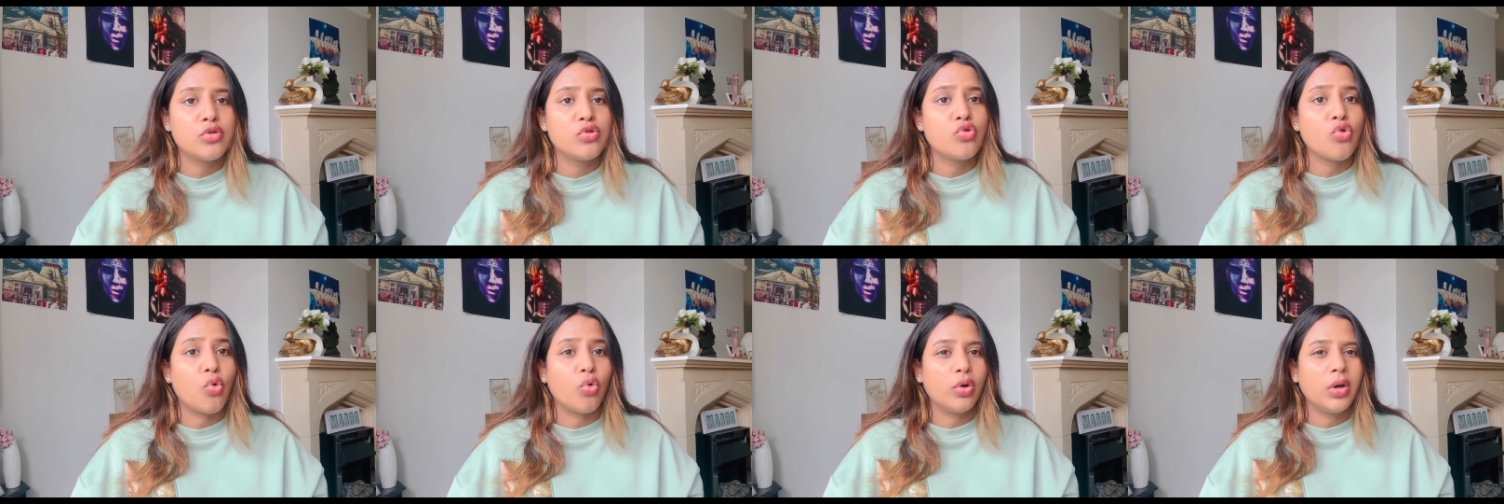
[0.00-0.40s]

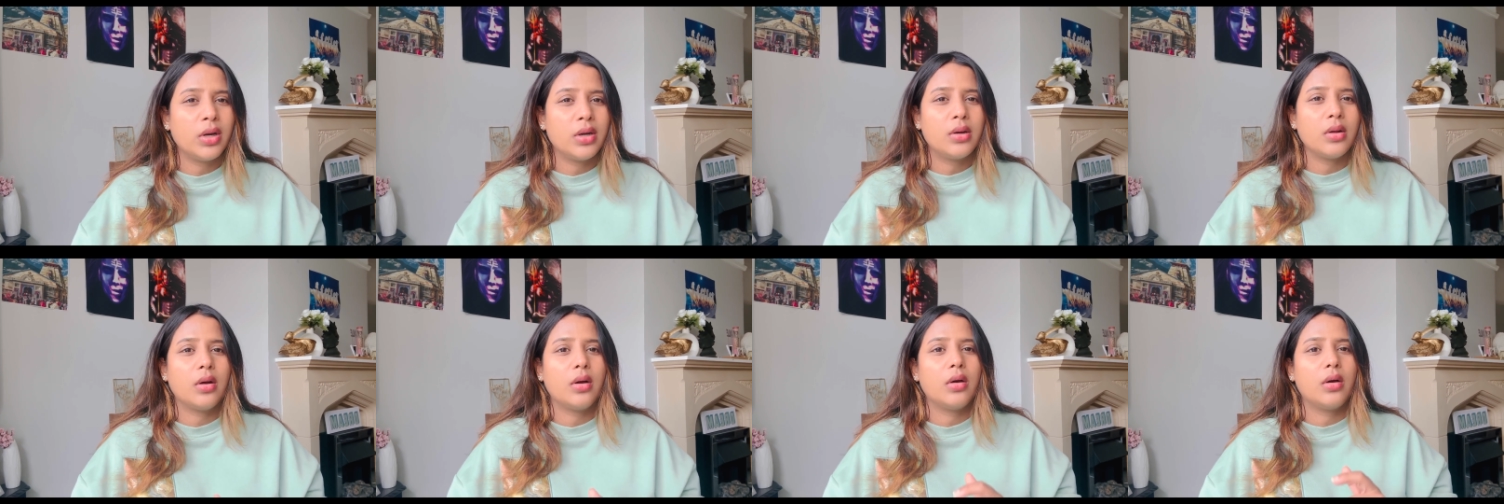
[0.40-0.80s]

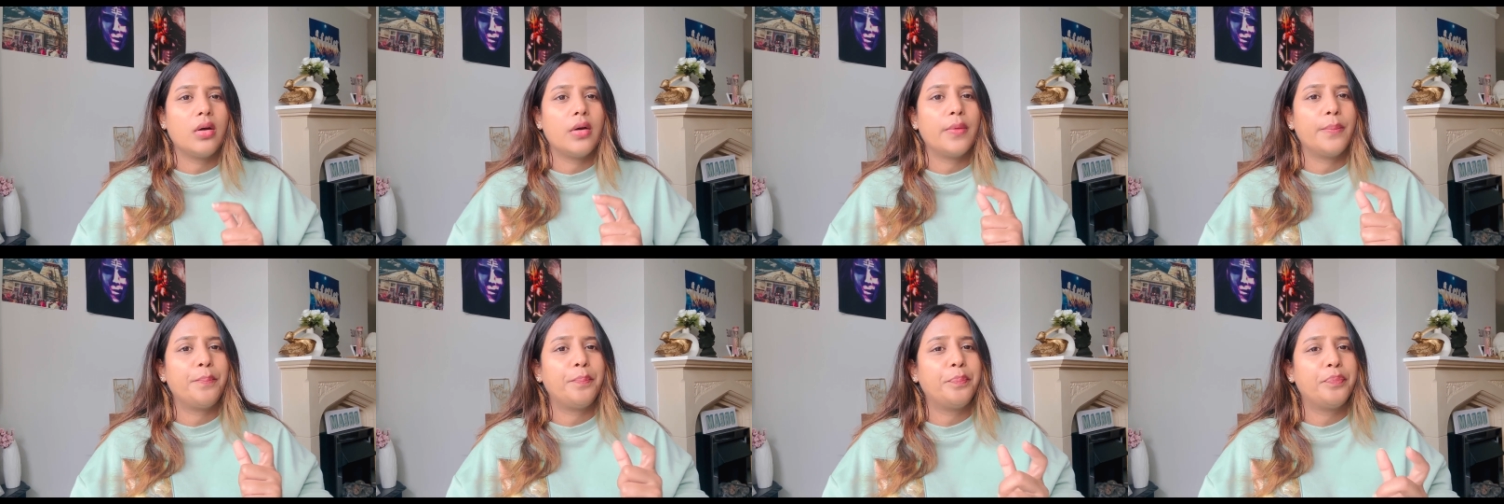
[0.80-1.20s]
Don't
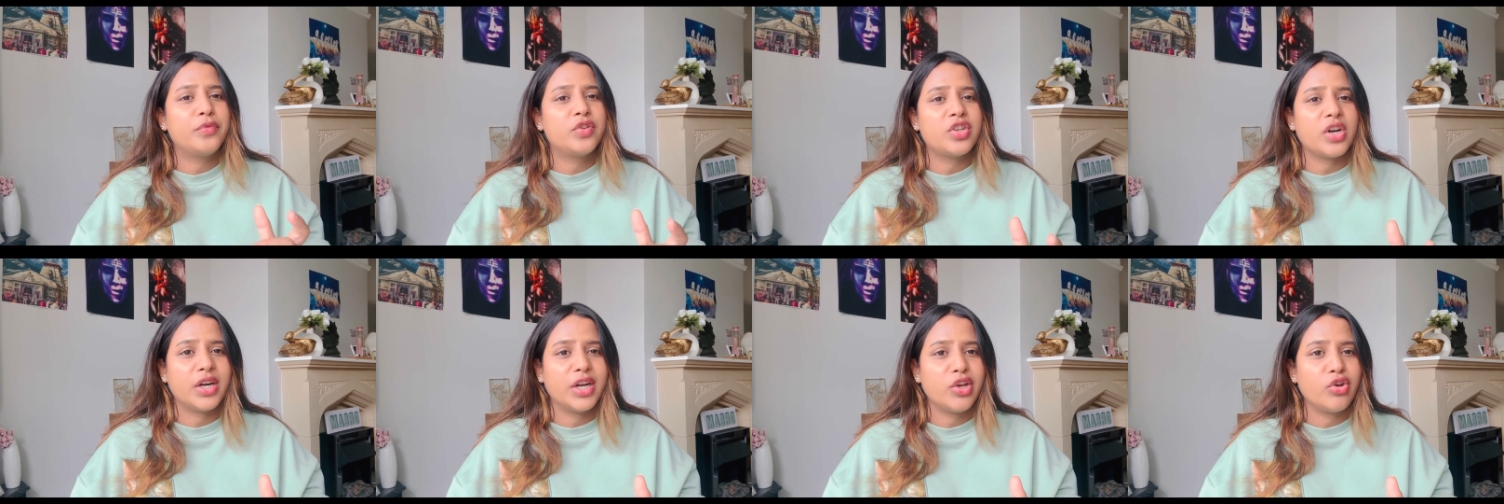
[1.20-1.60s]

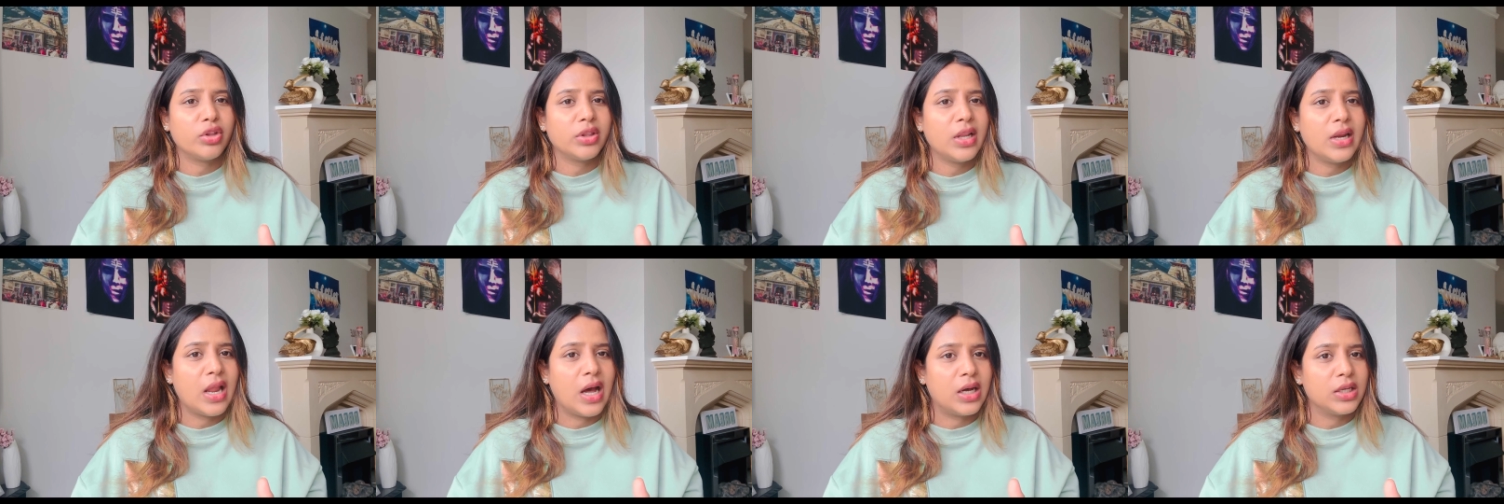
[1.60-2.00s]
study on
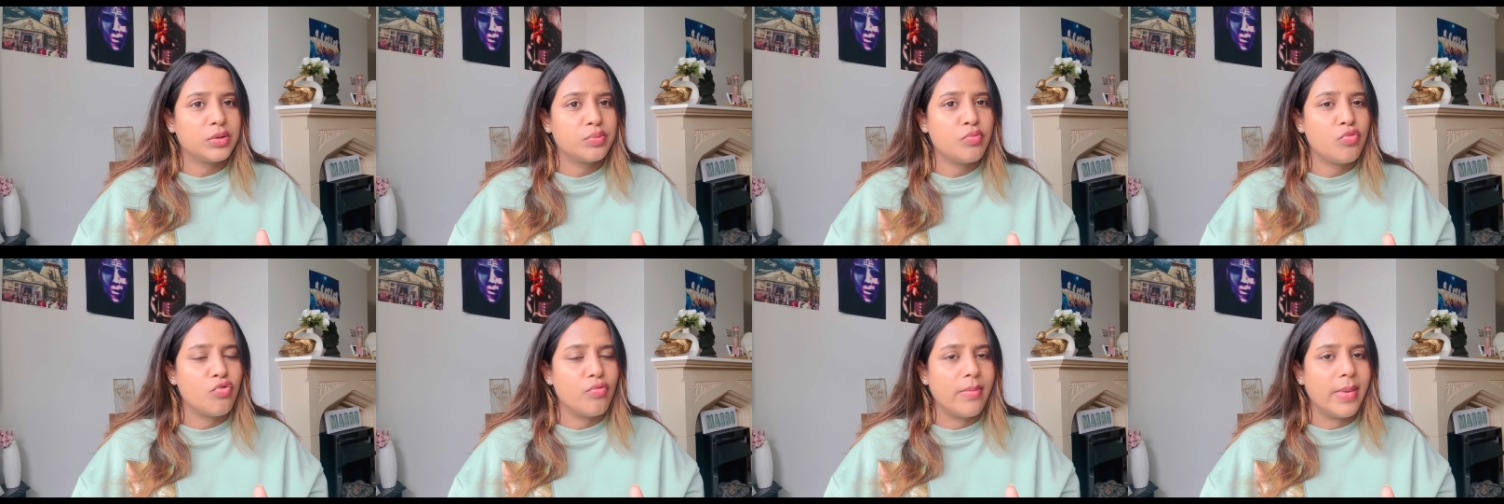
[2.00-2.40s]
the last
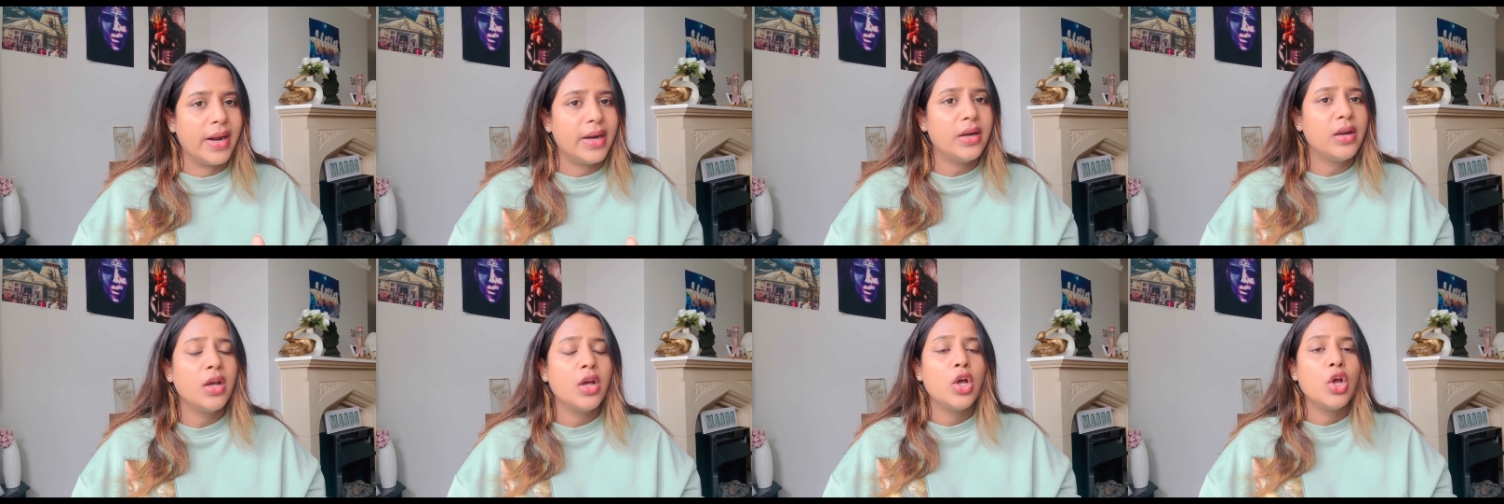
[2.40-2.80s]

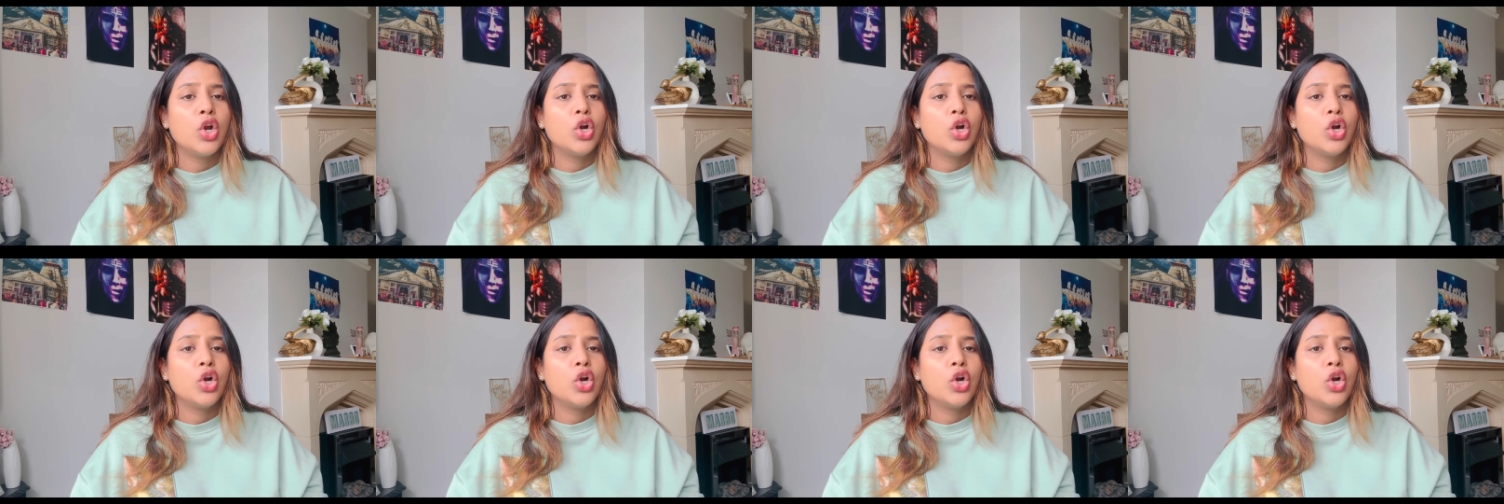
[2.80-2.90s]
moment.